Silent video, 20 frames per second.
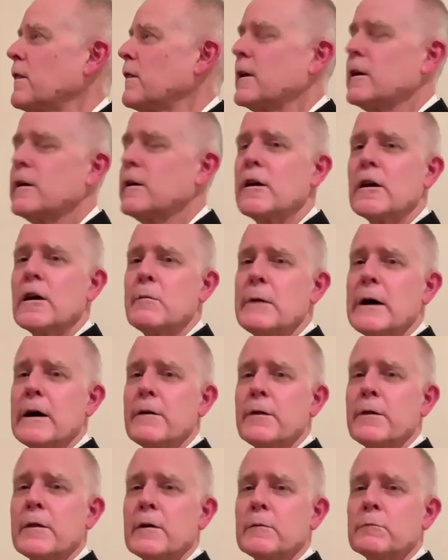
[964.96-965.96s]
thinking
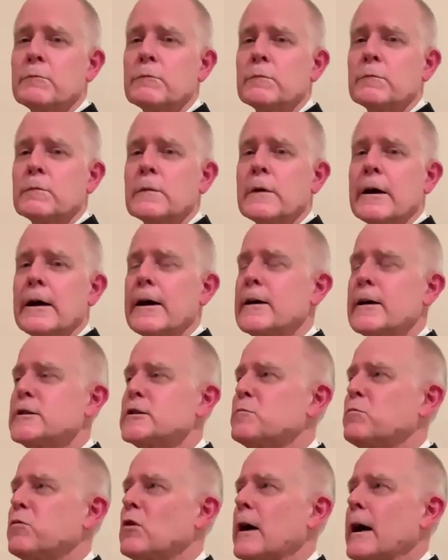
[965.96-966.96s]
about them
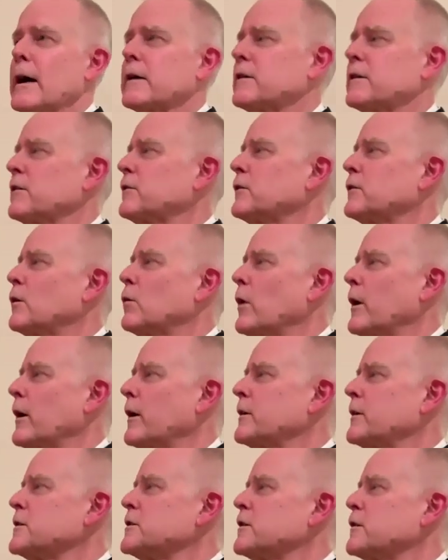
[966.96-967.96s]
as practice,
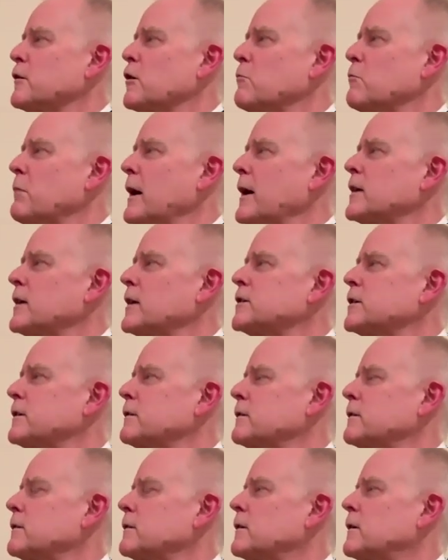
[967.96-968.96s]
awareness, and compassion.
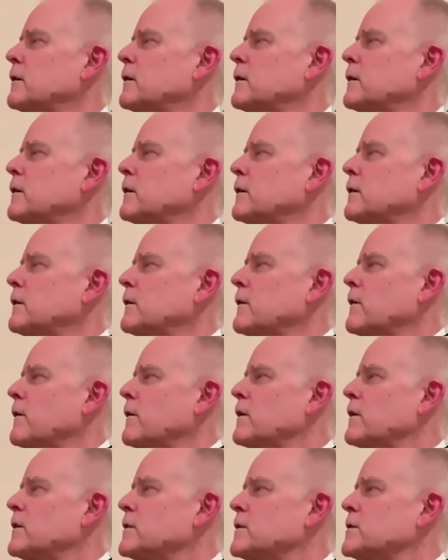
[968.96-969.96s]

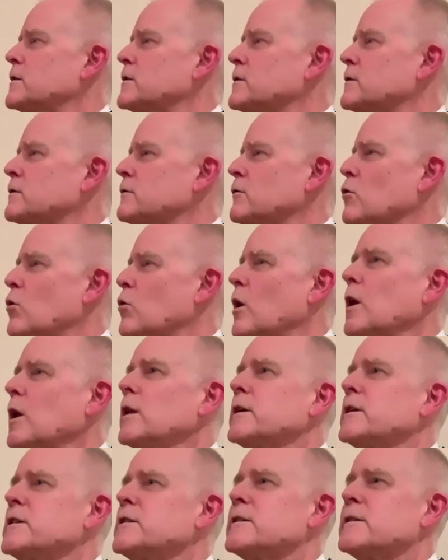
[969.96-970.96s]
These
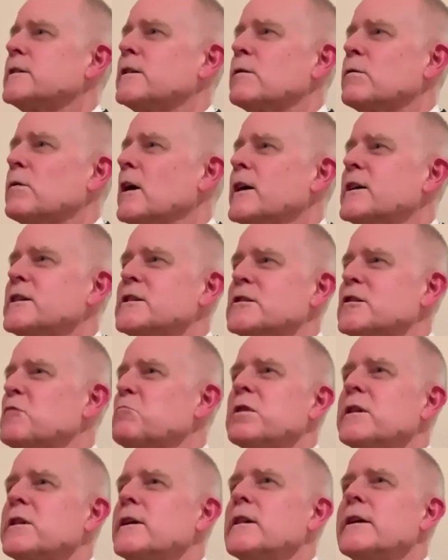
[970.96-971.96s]
qualities that arise
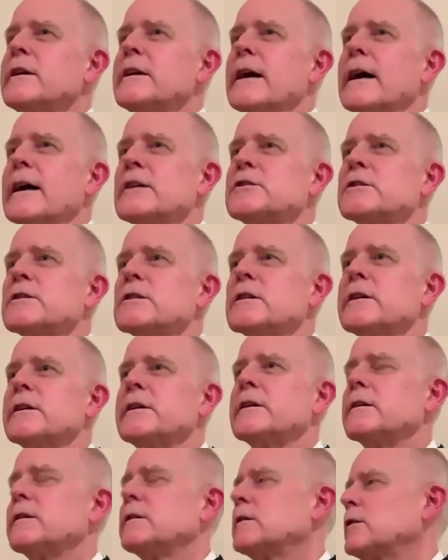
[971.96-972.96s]
completely
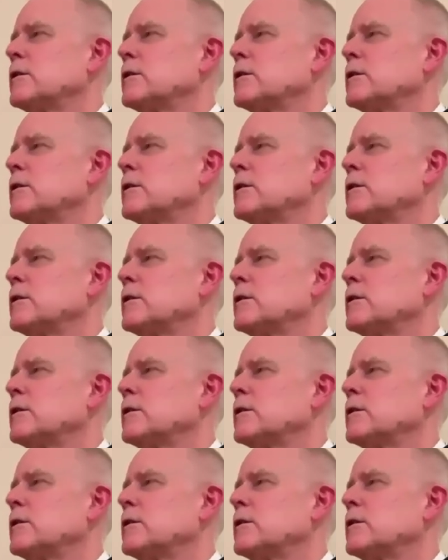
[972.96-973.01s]
naturally